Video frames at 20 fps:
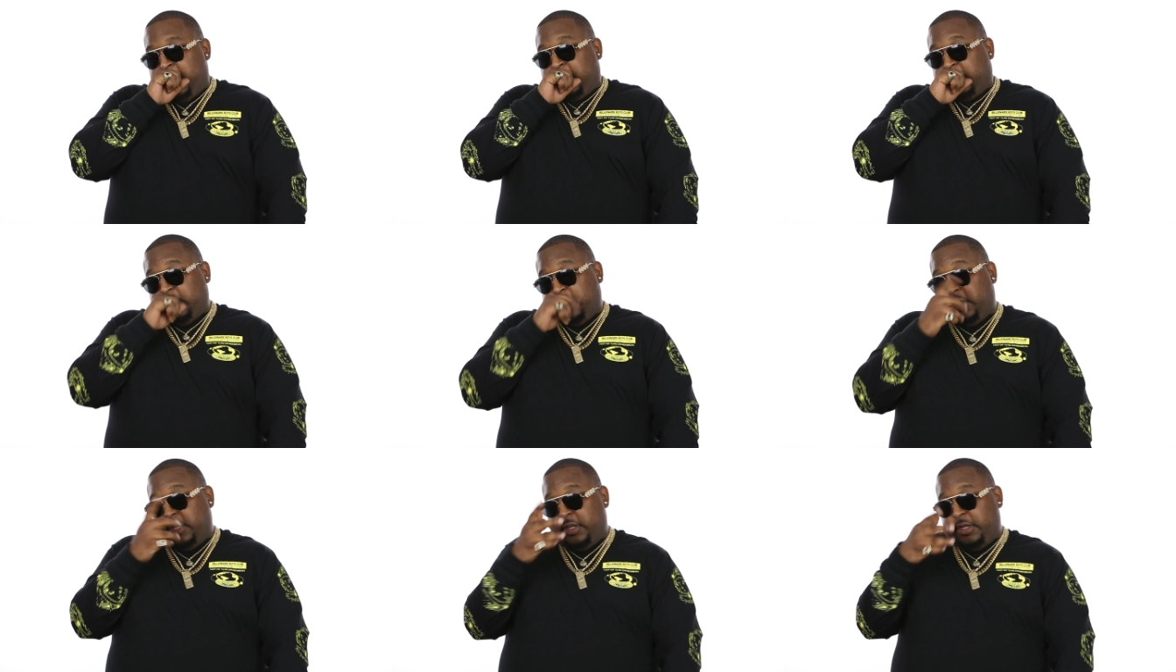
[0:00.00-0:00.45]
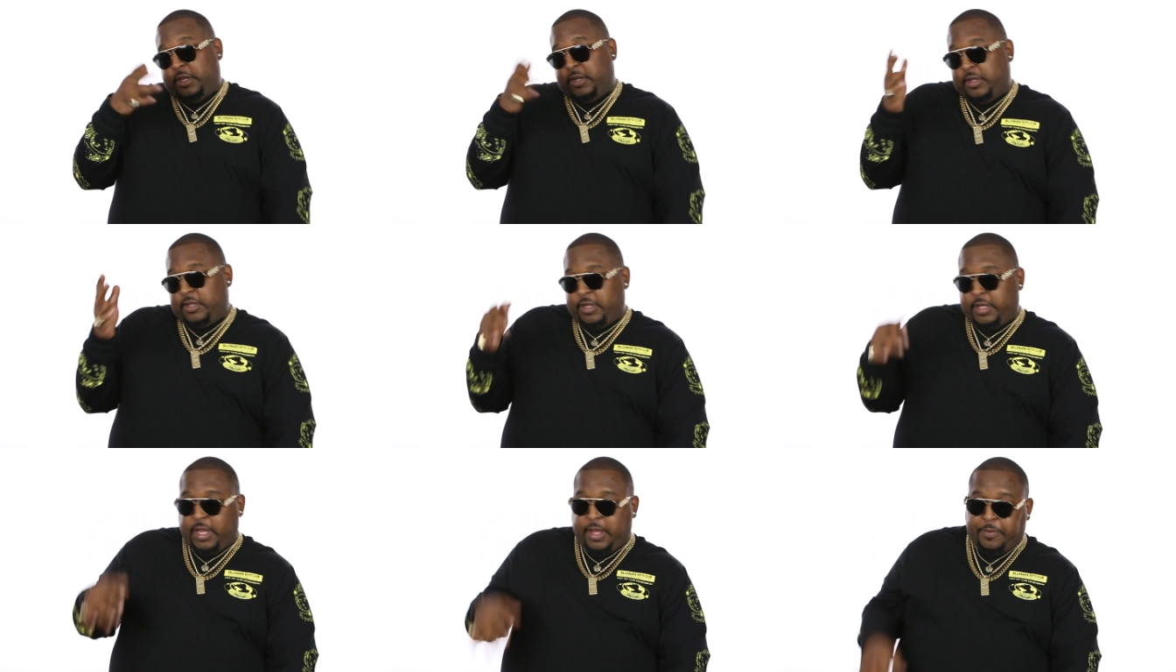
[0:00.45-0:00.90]
So you know
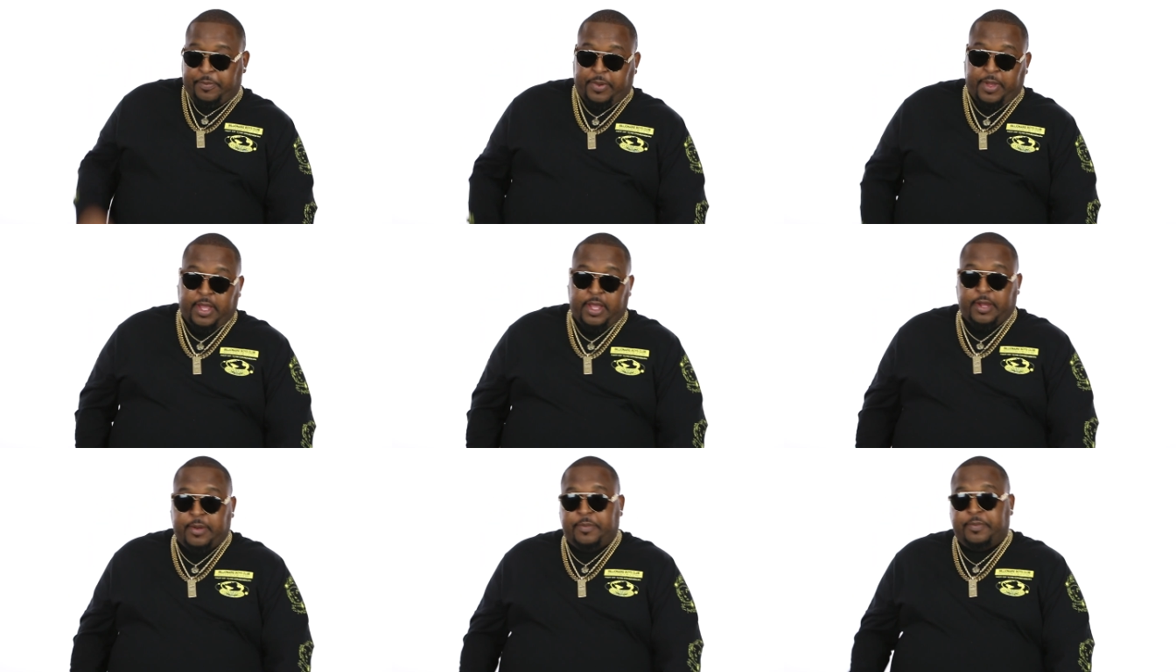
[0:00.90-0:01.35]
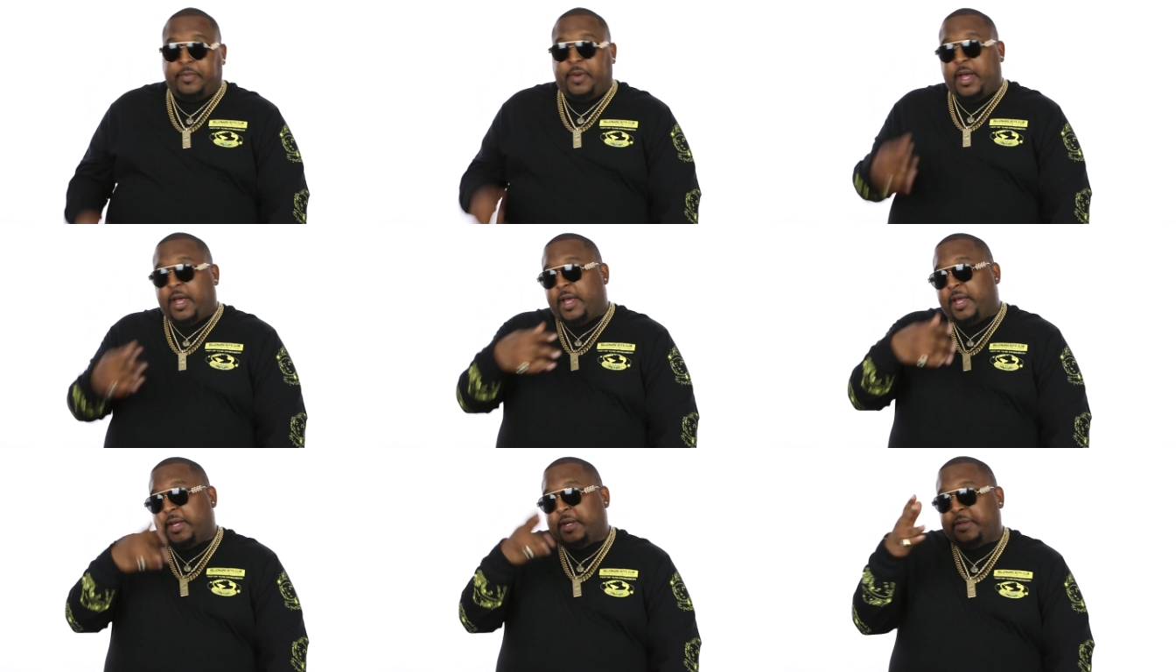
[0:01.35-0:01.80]
you get paid
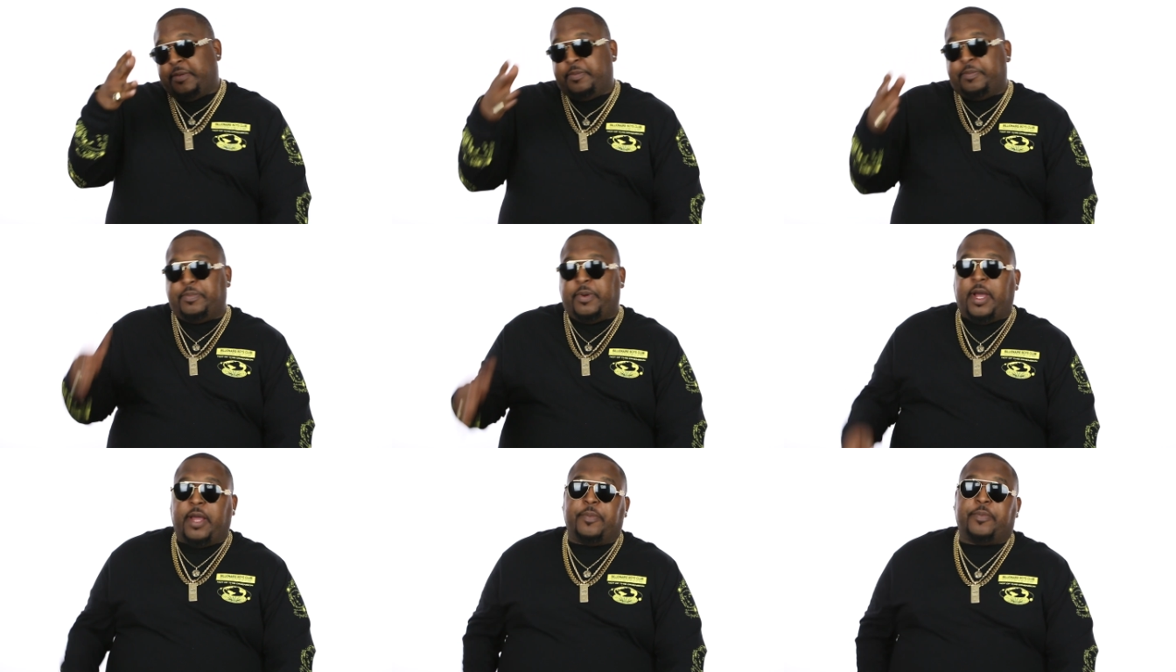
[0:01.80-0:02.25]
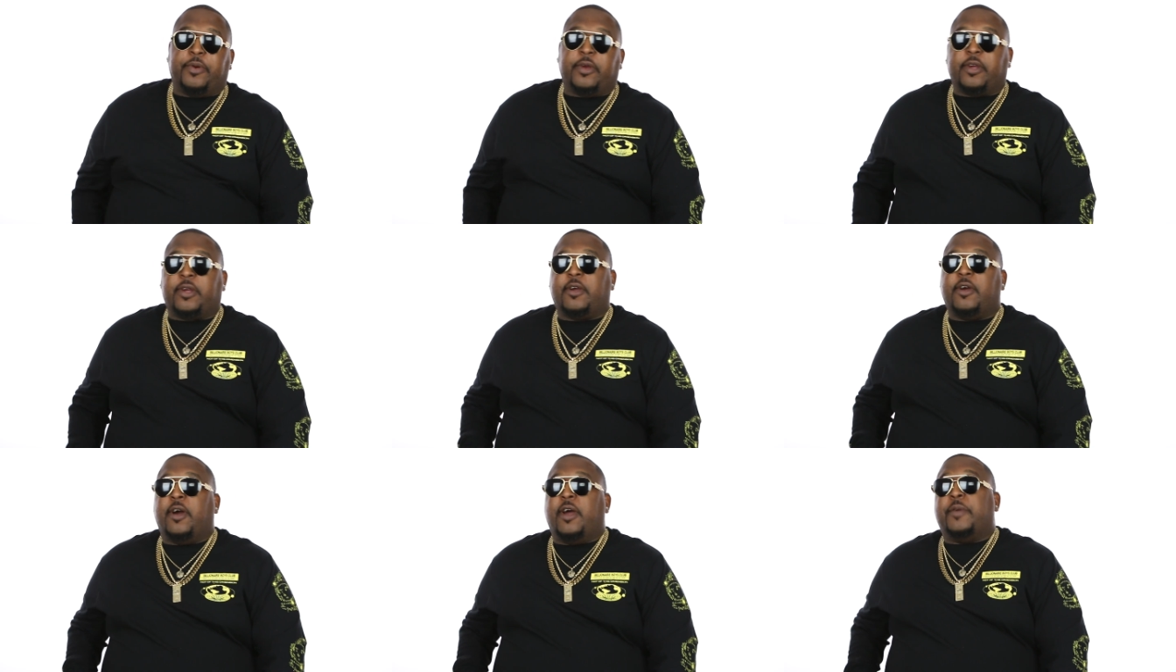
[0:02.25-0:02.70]
by by per
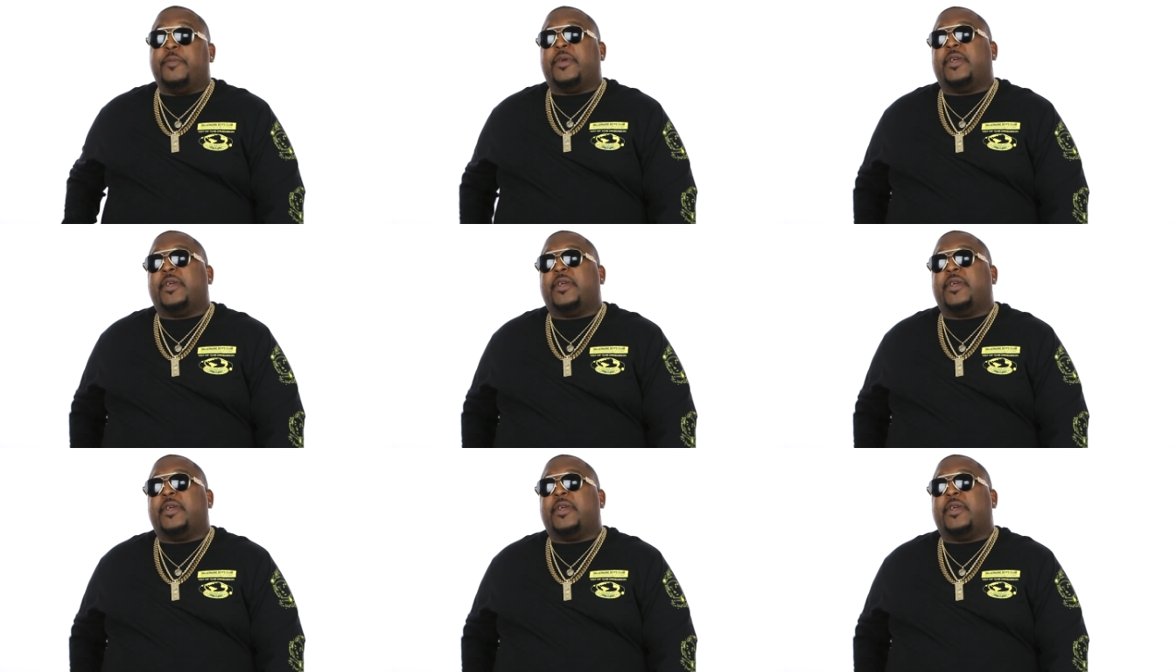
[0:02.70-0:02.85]
car.